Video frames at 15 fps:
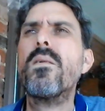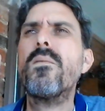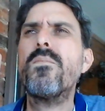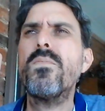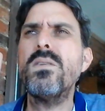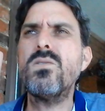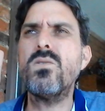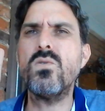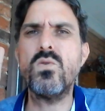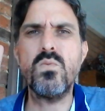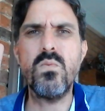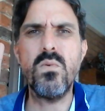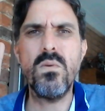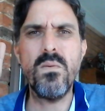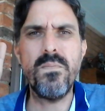This is
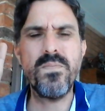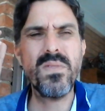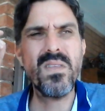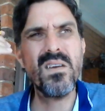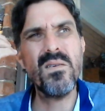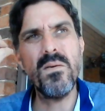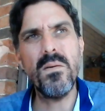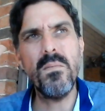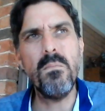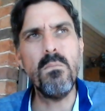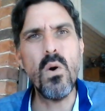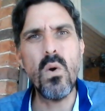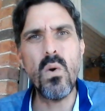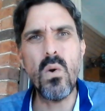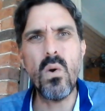
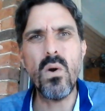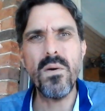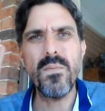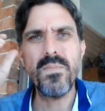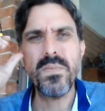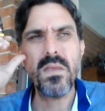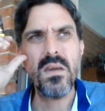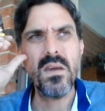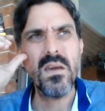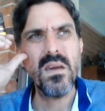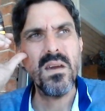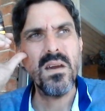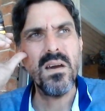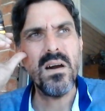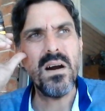more,
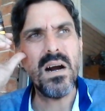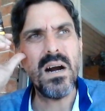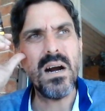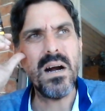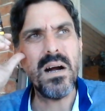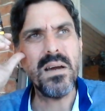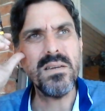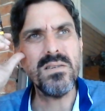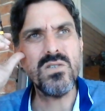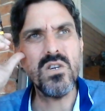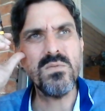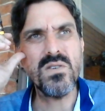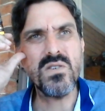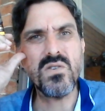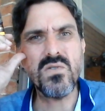in terms
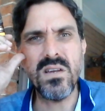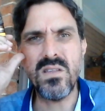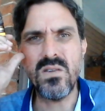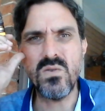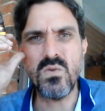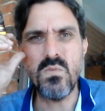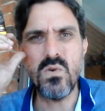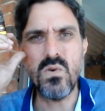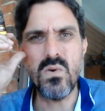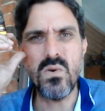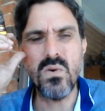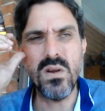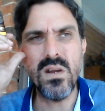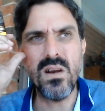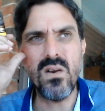of strength, it was
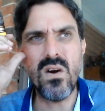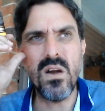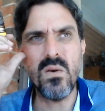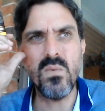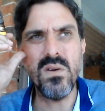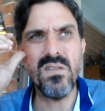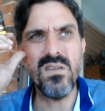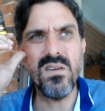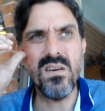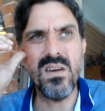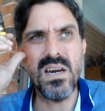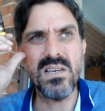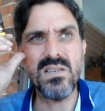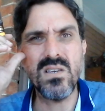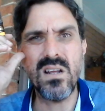more in line with
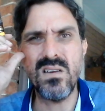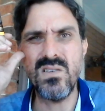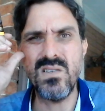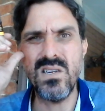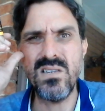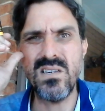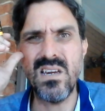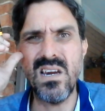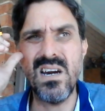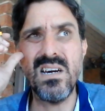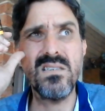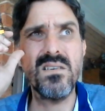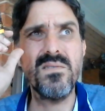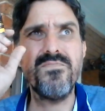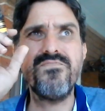the Siglo 6
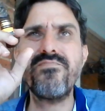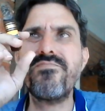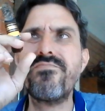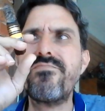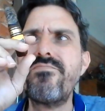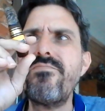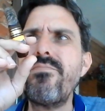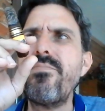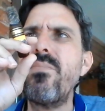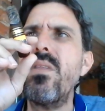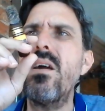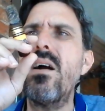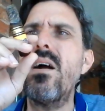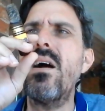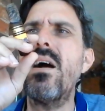cigars.
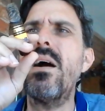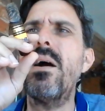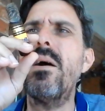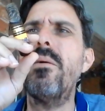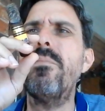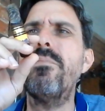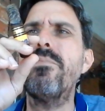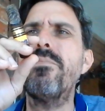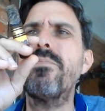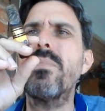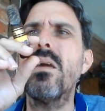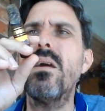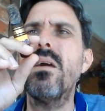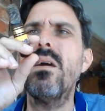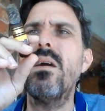
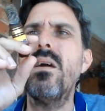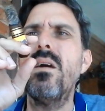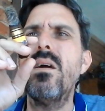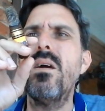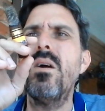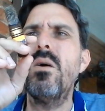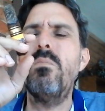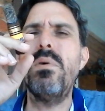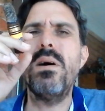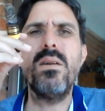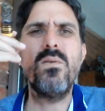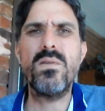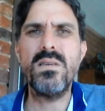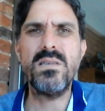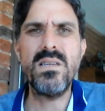But
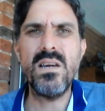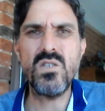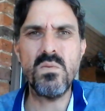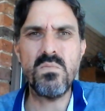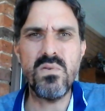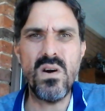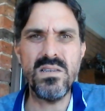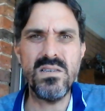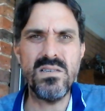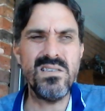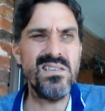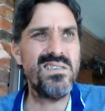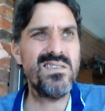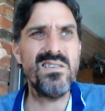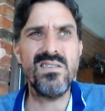look, there's no surprises.
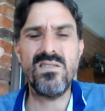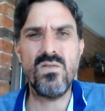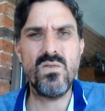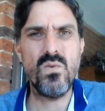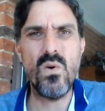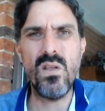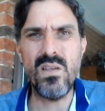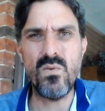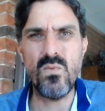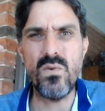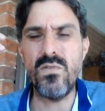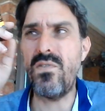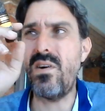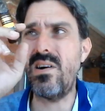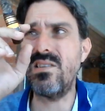It's a quality
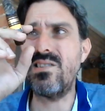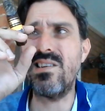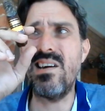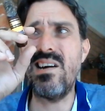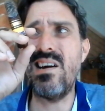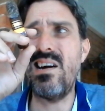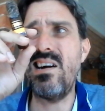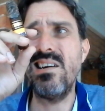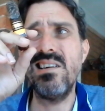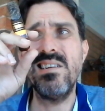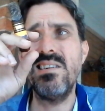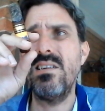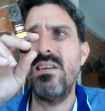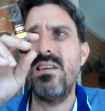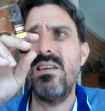refined cigar
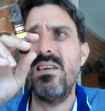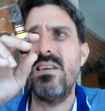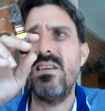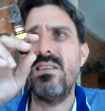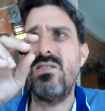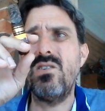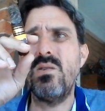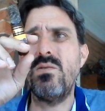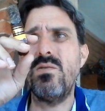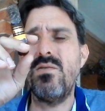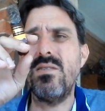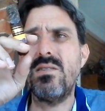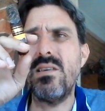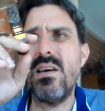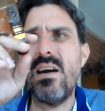in terms of
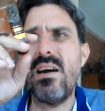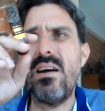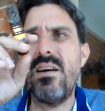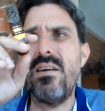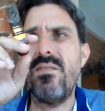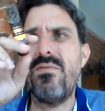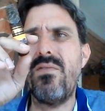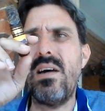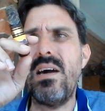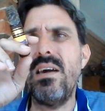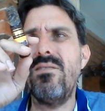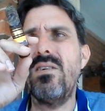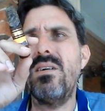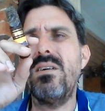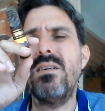its
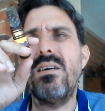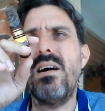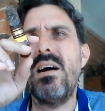flavour.